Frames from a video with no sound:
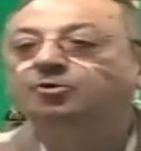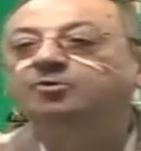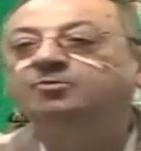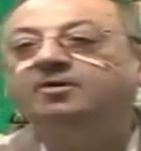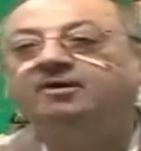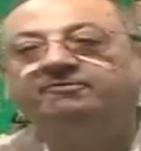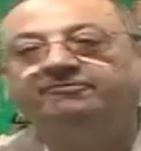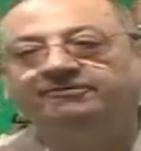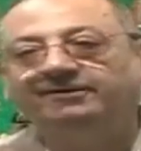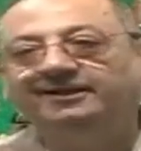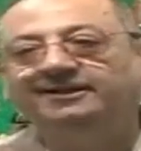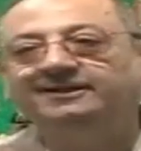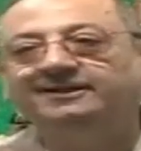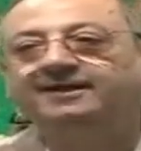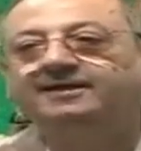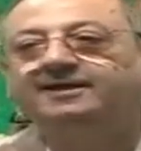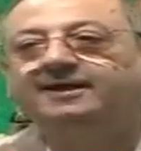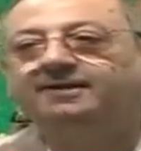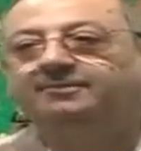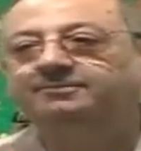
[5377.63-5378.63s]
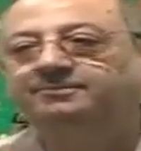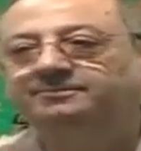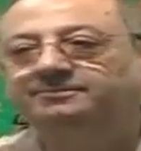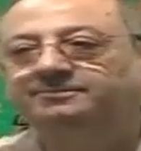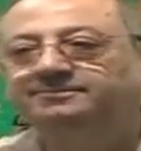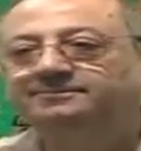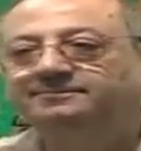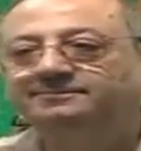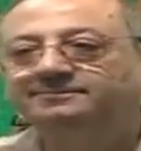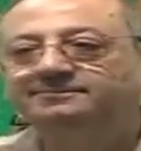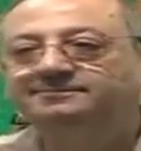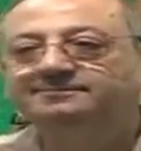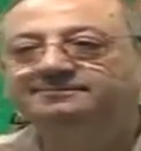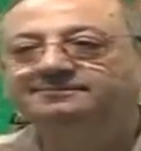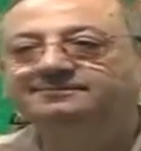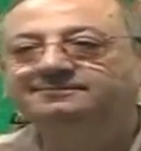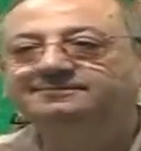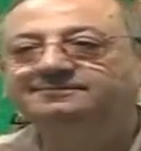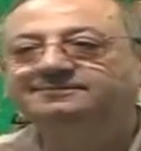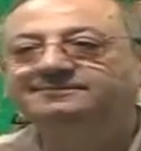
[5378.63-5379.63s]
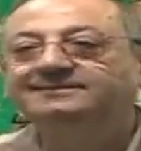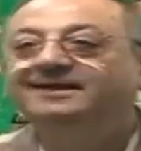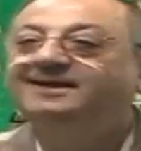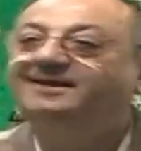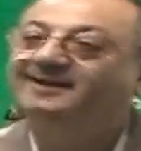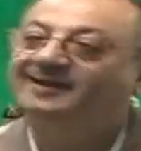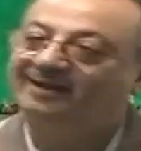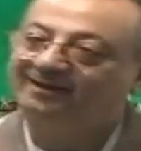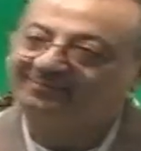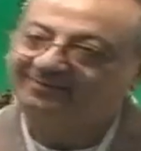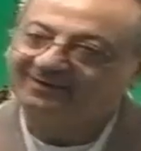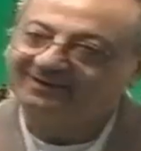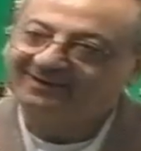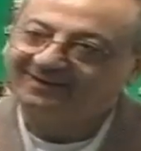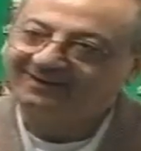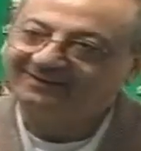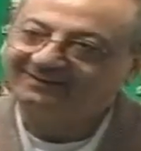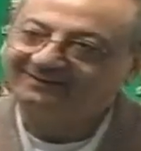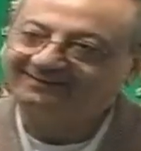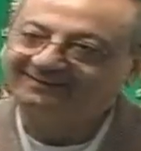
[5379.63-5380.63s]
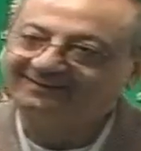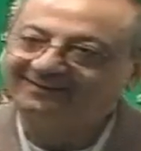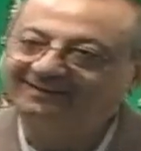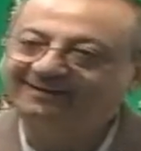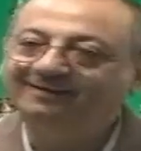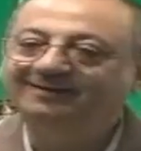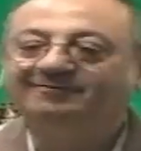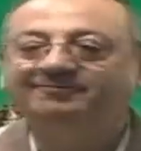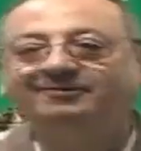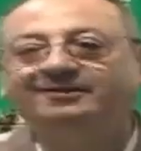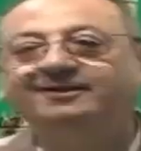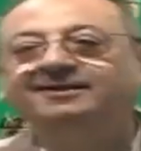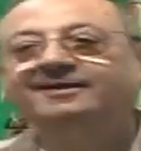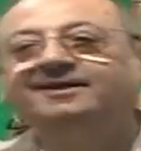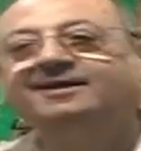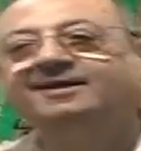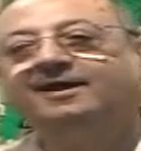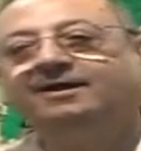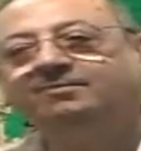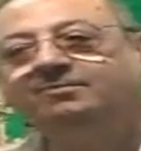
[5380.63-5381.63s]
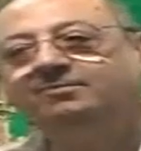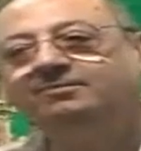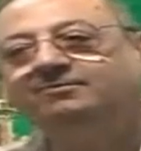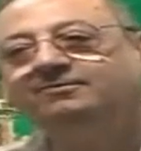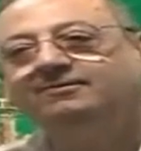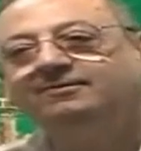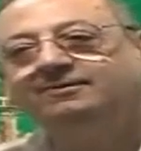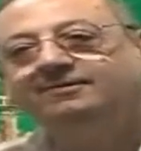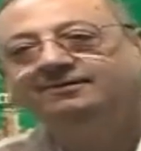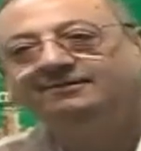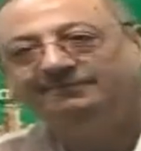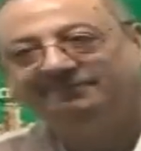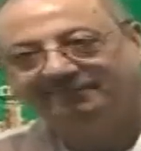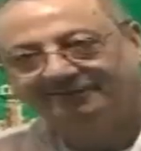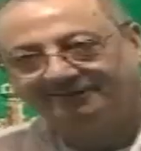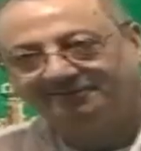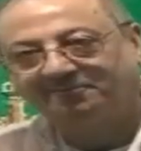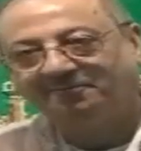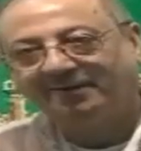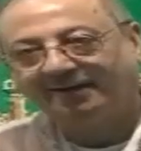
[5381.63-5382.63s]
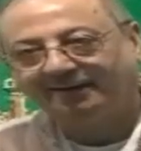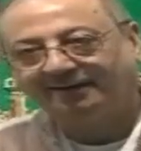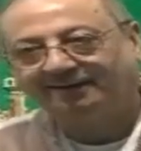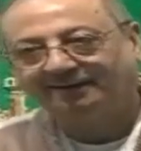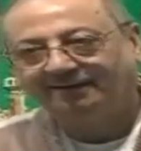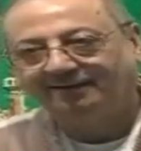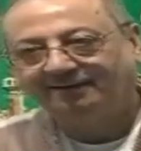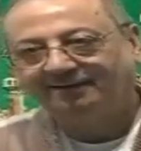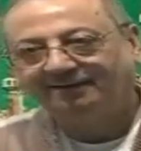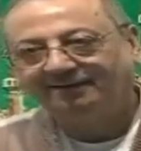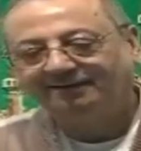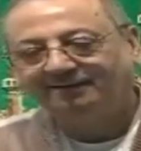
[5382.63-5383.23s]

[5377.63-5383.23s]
Kuba, fill the cup labanan. Huh? Fill the cup with milk. Huh?